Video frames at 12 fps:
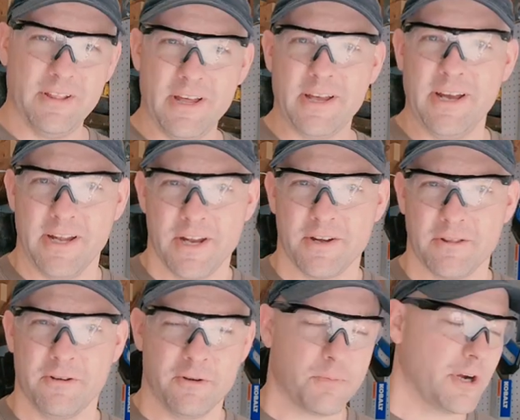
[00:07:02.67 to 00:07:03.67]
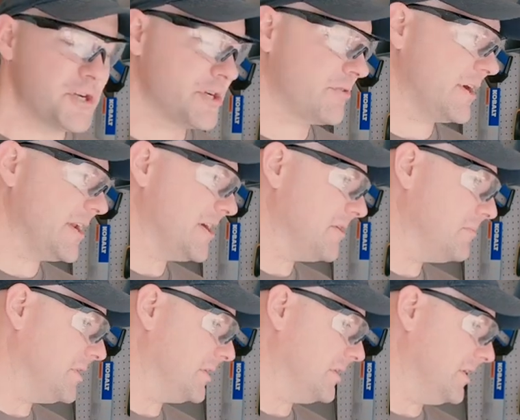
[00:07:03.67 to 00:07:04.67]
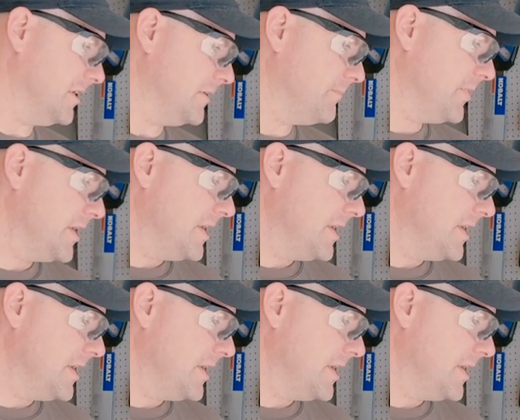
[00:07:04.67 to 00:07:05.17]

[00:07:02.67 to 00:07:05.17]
Like I need another new project right now, but uh,